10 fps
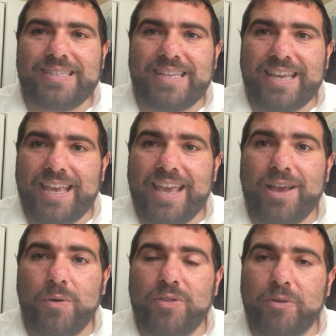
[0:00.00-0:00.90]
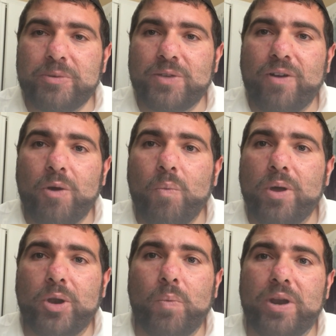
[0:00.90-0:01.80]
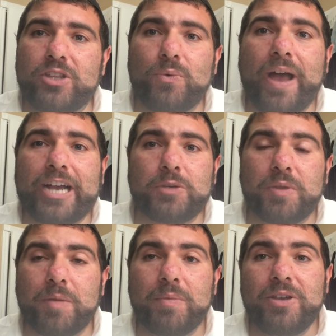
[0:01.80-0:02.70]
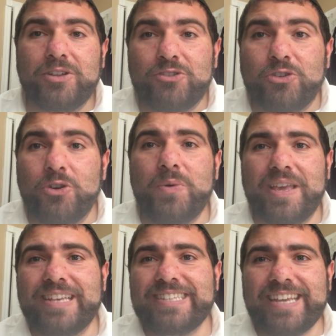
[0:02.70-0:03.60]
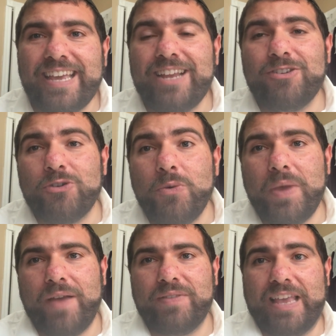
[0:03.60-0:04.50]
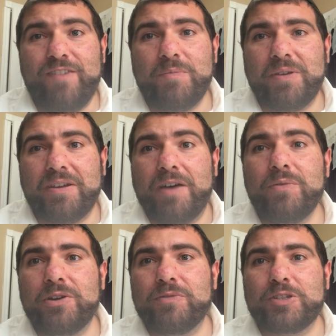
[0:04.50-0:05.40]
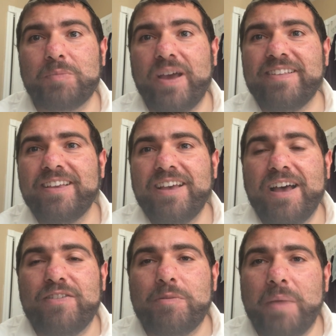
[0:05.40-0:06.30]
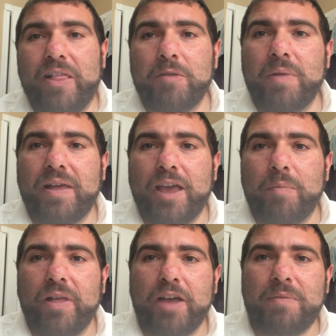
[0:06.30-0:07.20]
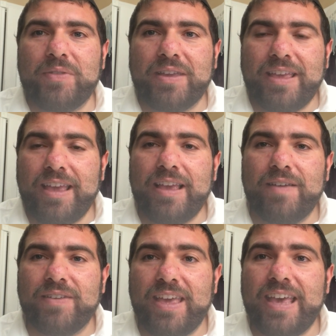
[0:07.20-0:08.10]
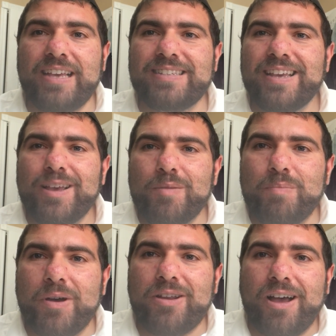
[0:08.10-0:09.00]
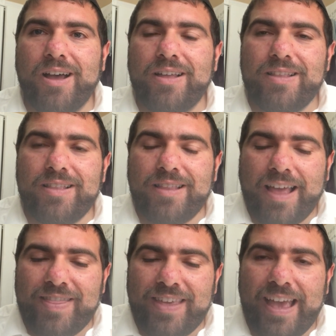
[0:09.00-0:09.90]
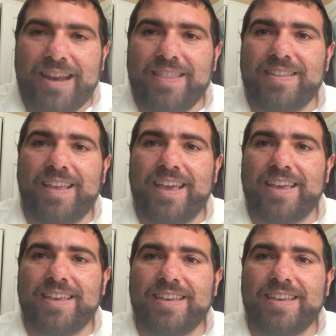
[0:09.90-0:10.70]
as the king in terms of our one-on-one interaction with him. True, he is the king. True, we have to give him the kavod and respect of the Melech Malchei HaMelechim, of the King of Kings. But at the end of the day,